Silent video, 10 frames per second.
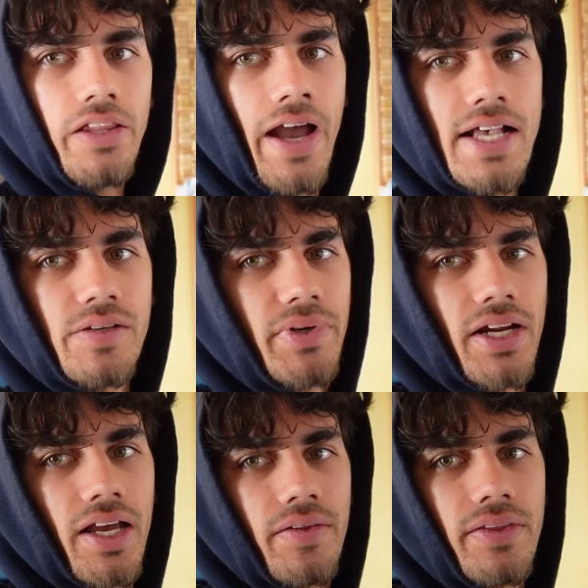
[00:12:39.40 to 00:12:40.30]
It hasn't
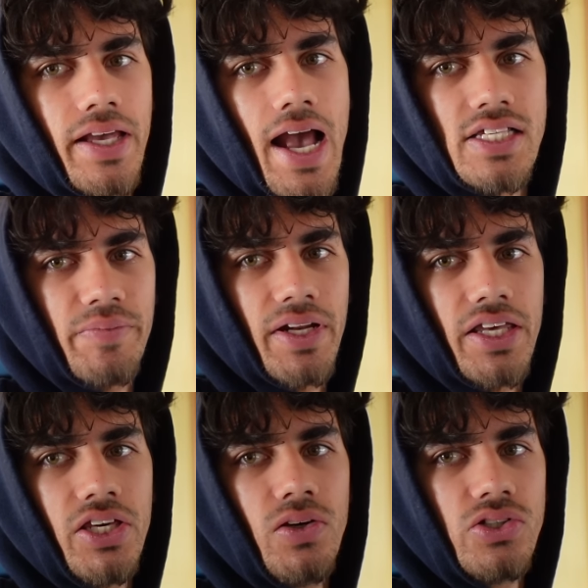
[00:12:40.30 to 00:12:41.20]
been there hasn't been a
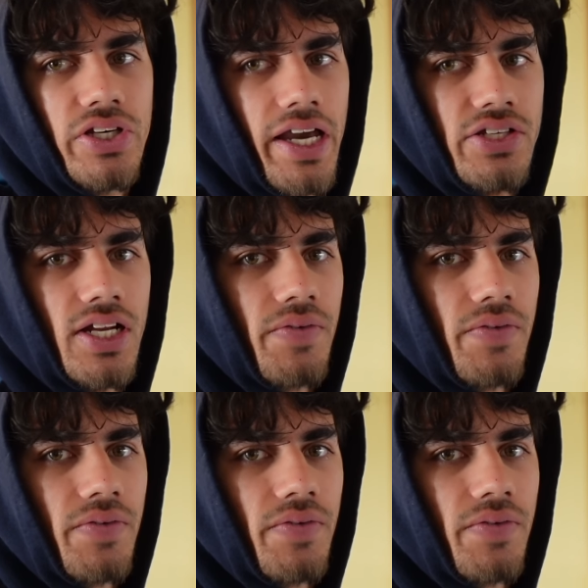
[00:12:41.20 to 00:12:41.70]
huge change in